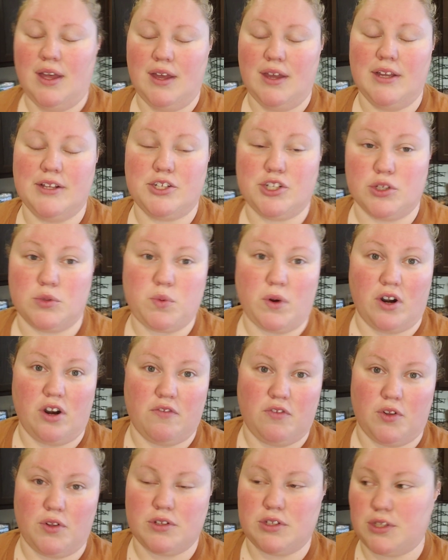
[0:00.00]
It's just
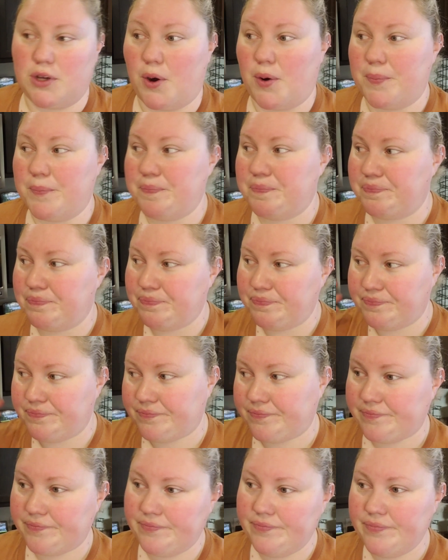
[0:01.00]
wonderful. So
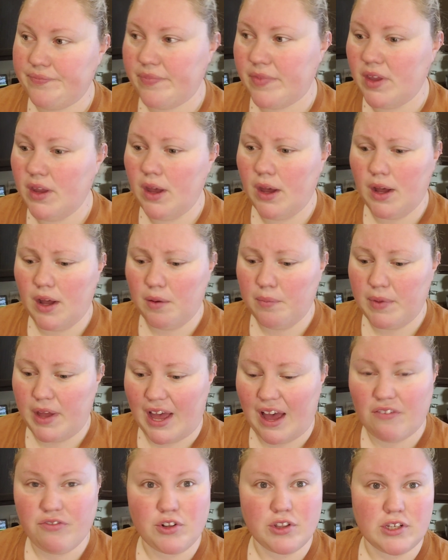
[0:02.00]

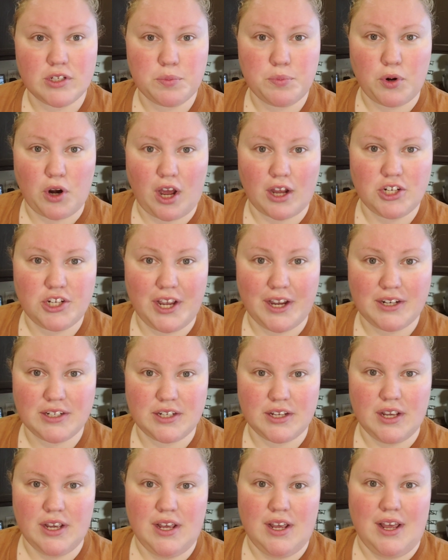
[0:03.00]
after this project,
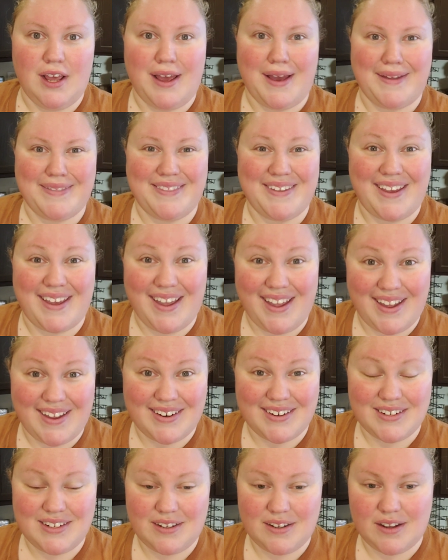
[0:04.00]
at the
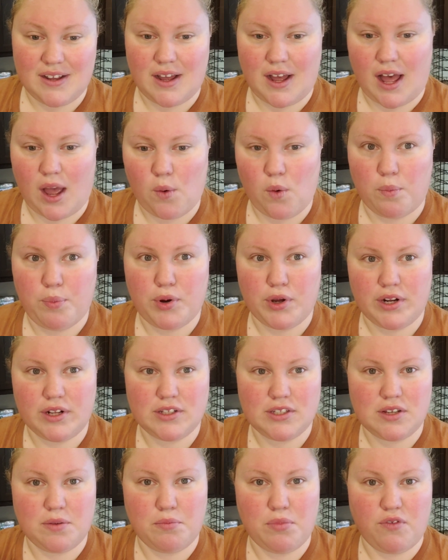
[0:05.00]
end, I will put in
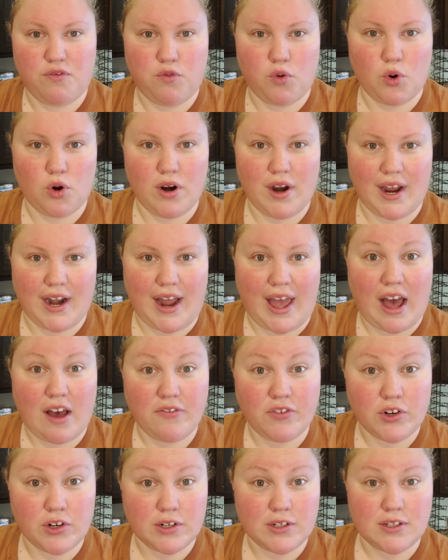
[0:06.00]
some before and
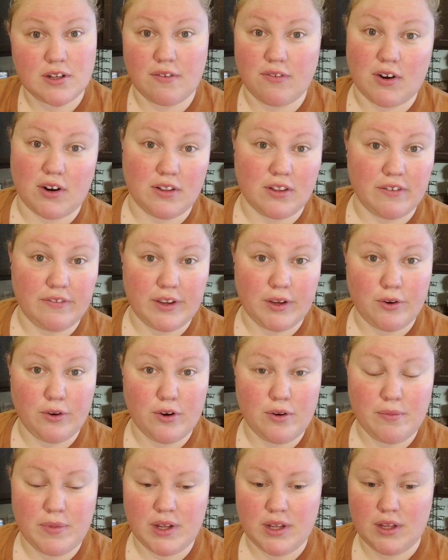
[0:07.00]
afters of our living
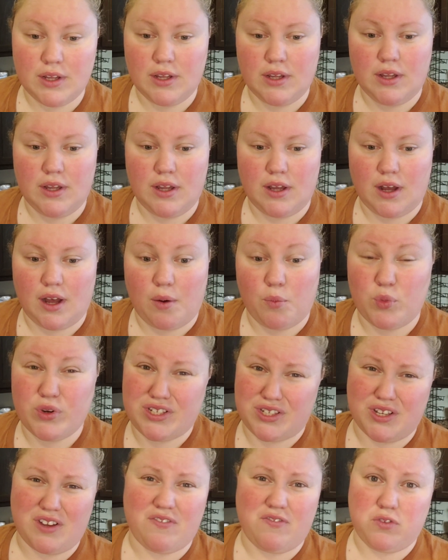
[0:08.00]
room. We
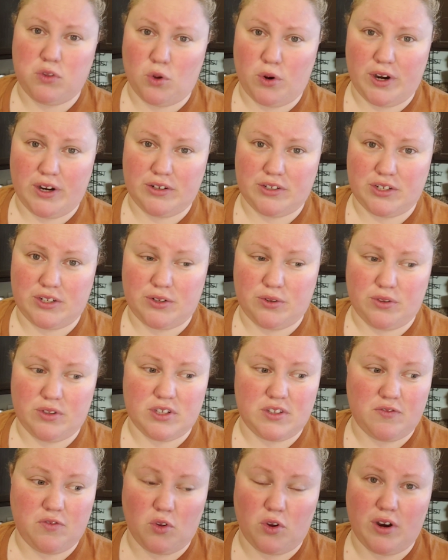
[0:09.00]
still have flooring to do.
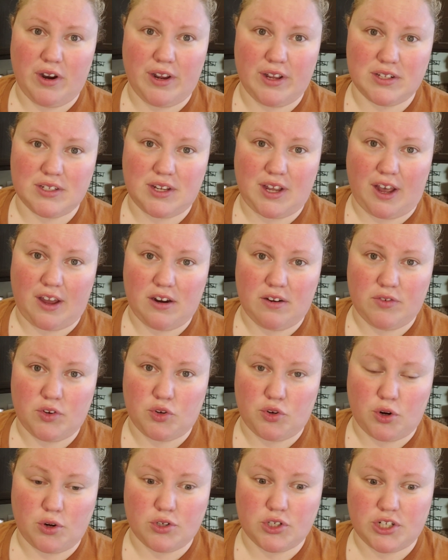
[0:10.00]
This flooring is kind of
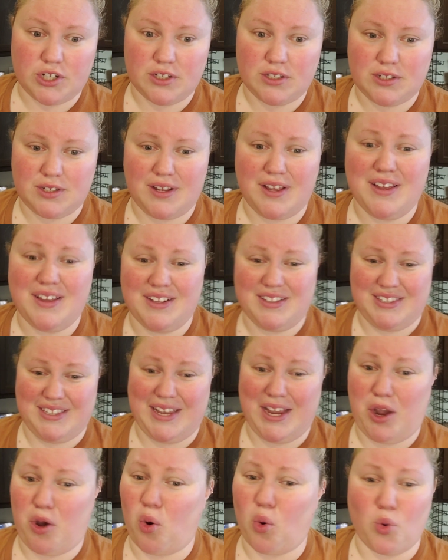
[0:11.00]
atrocious. It's
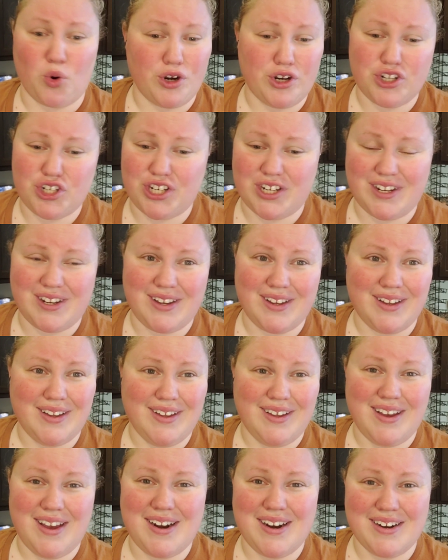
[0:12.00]
like orangey,
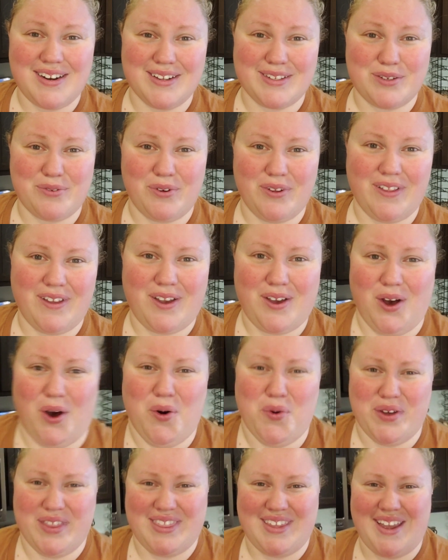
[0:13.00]
and it doesn't really go
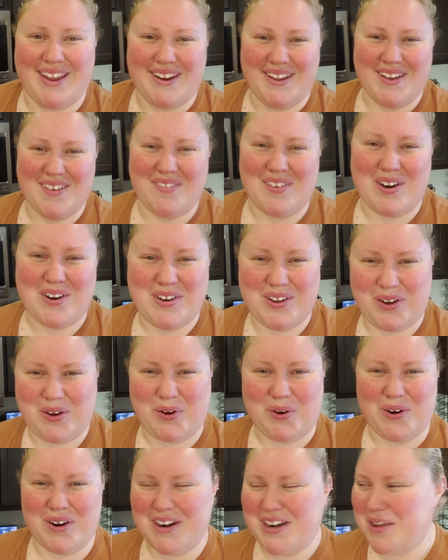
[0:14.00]
with any of our
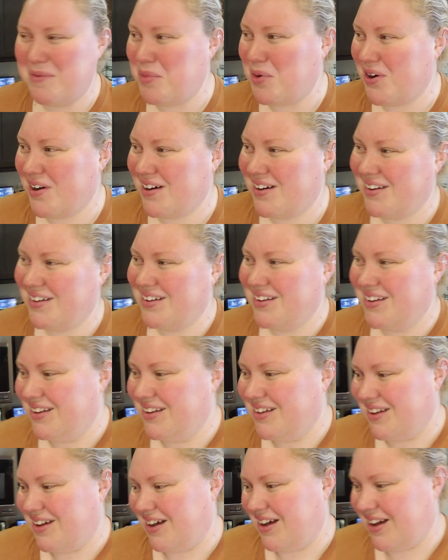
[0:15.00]
decor anymore.
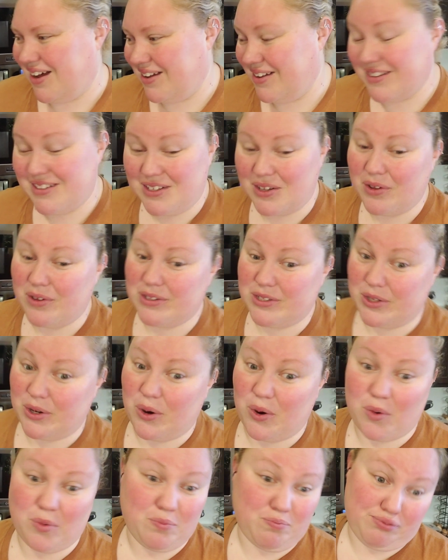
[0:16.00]
It's
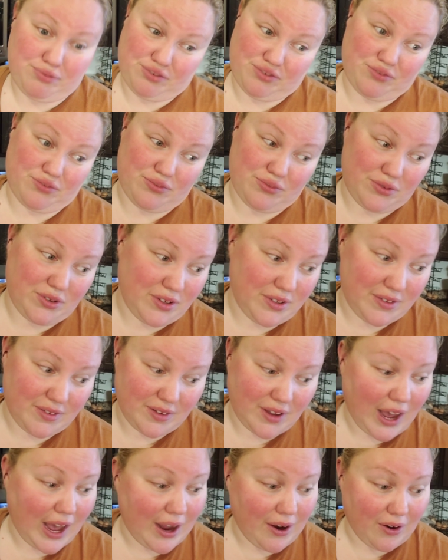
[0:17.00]
also,
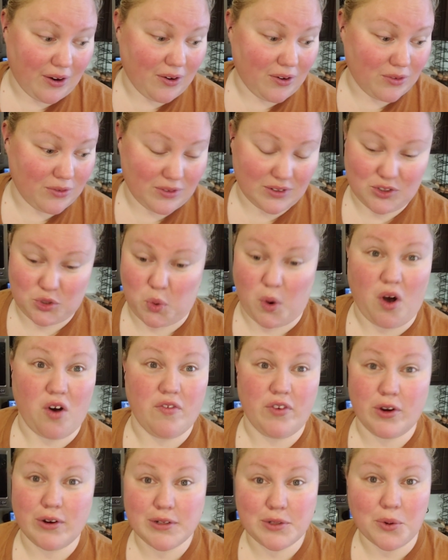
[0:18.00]
I don't know, 12
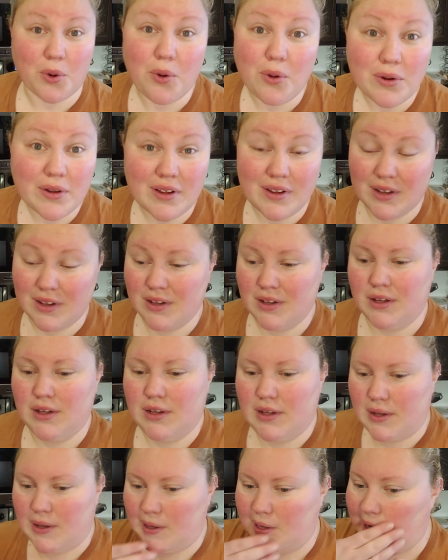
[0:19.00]
years old,
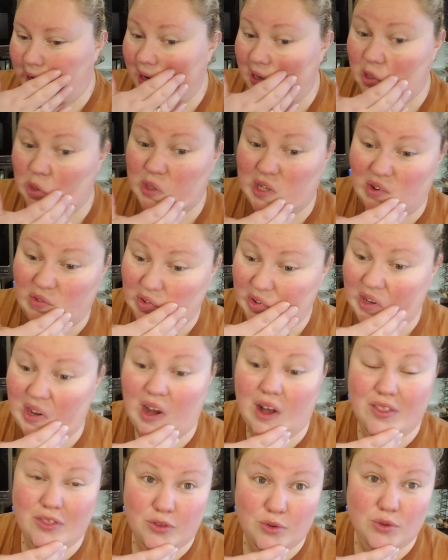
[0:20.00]
and it's definitely
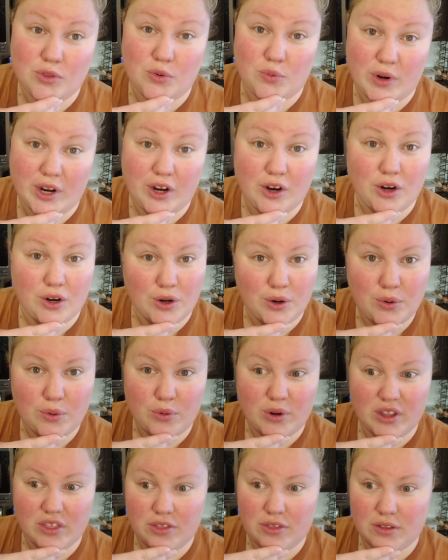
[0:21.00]
gone through the ringer
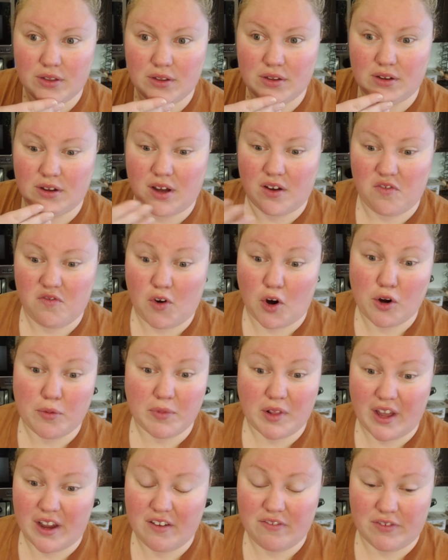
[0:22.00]
with farm
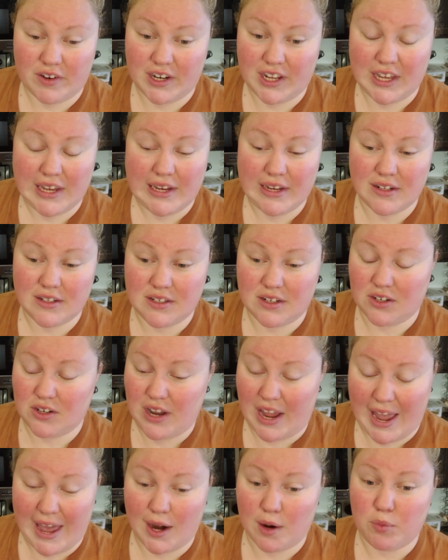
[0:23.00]
life and kids and
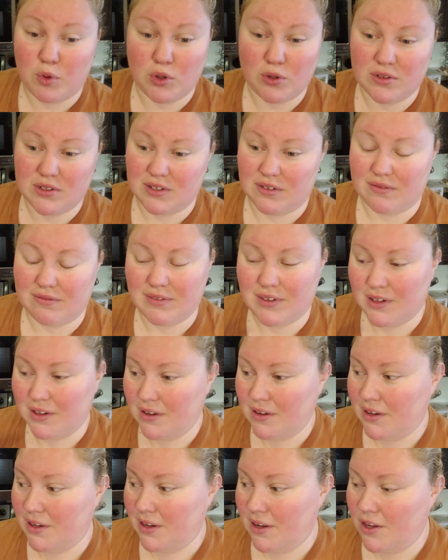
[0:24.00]
animals and
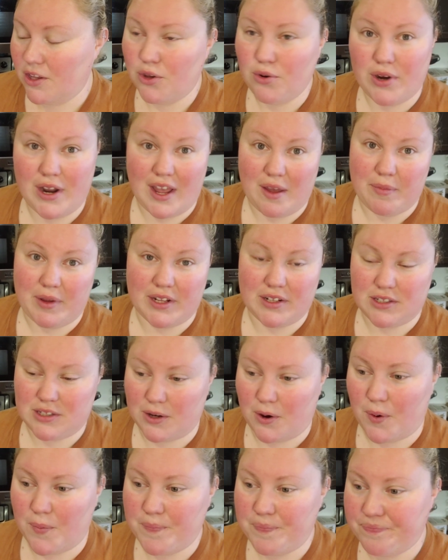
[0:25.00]
you name it.
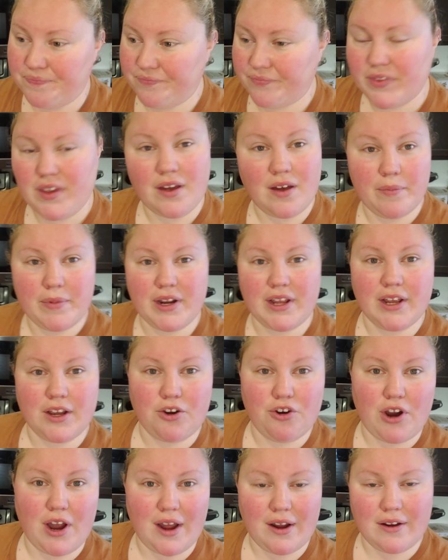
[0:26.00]
So I'm gonna get
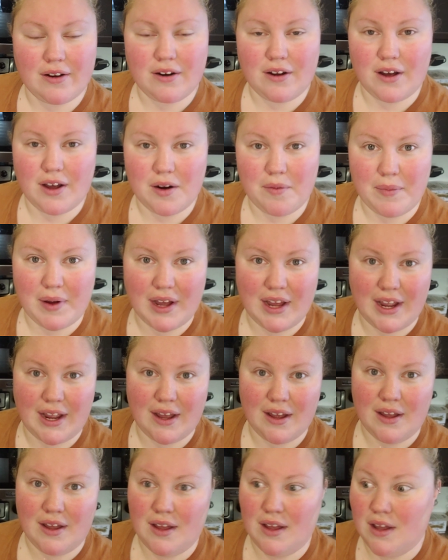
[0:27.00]
cracking on my
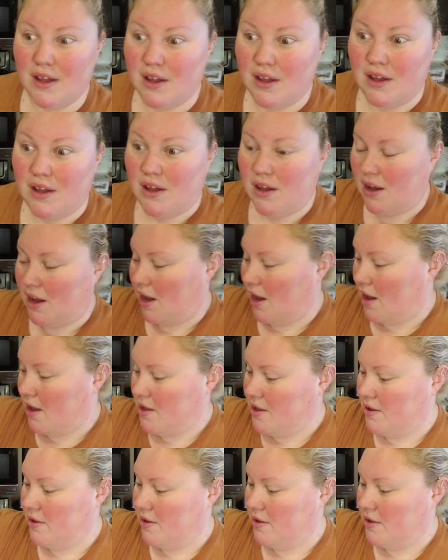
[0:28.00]
uh,